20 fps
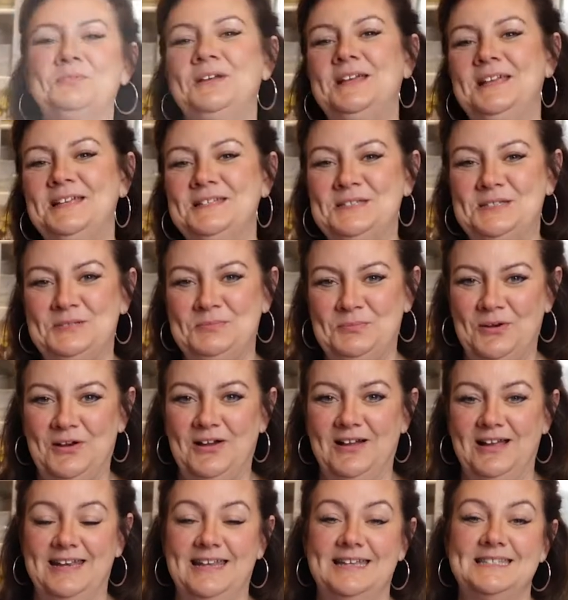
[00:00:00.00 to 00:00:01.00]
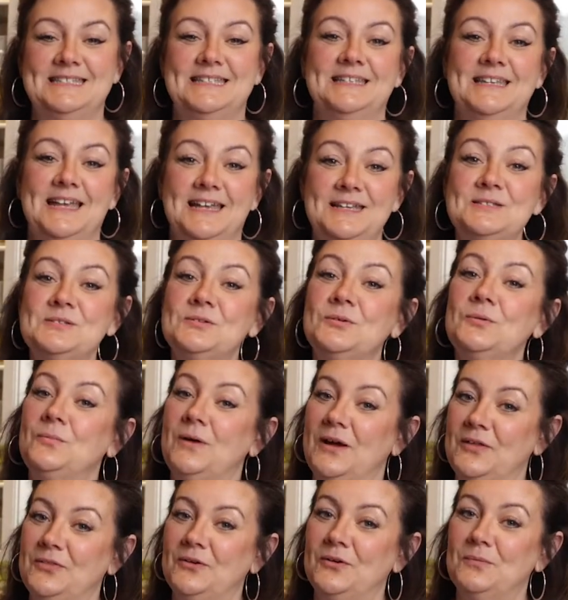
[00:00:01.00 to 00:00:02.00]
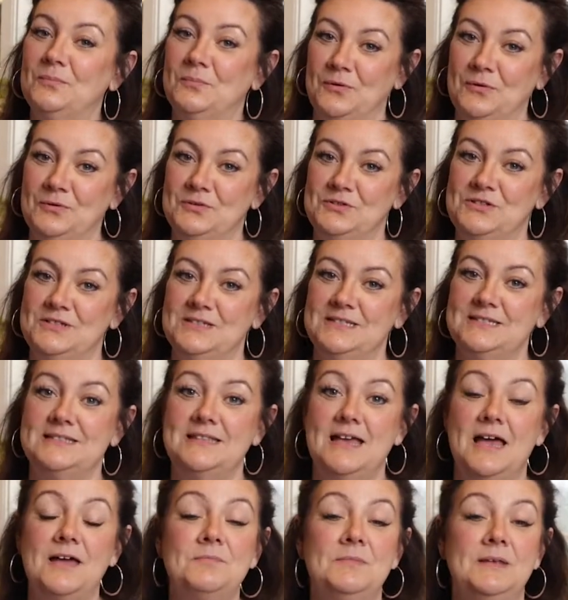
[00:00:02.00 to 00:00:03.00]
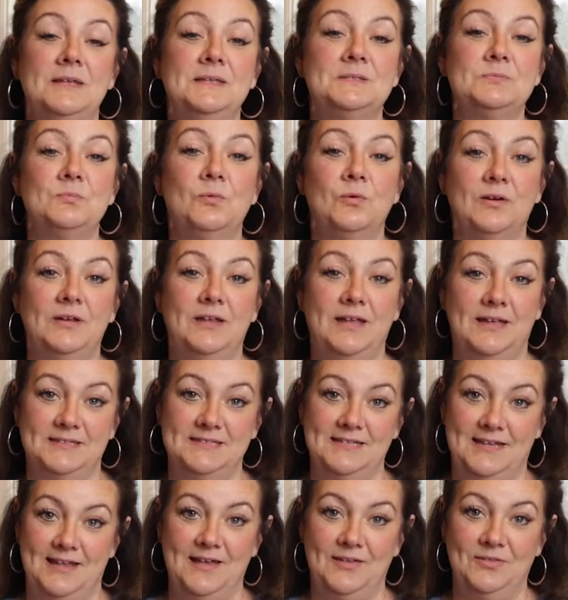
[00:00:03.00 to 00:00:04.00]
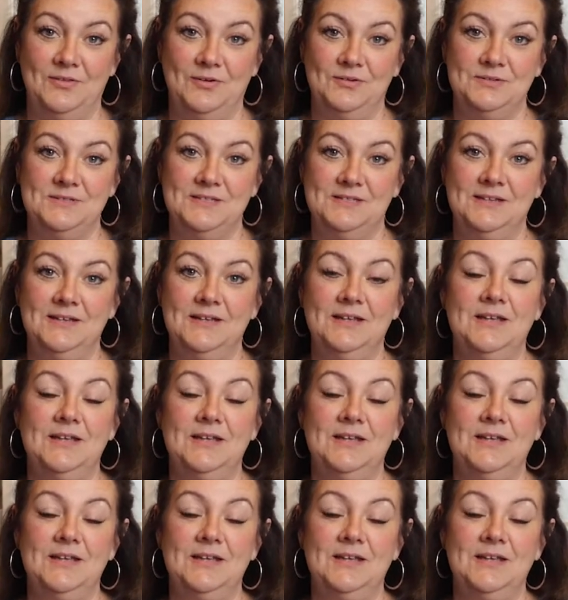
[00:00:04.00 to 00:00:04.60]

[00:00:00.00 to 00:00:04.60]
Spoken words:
Spring is sprung, and as the nicer weather approaches, that means more get-togethers.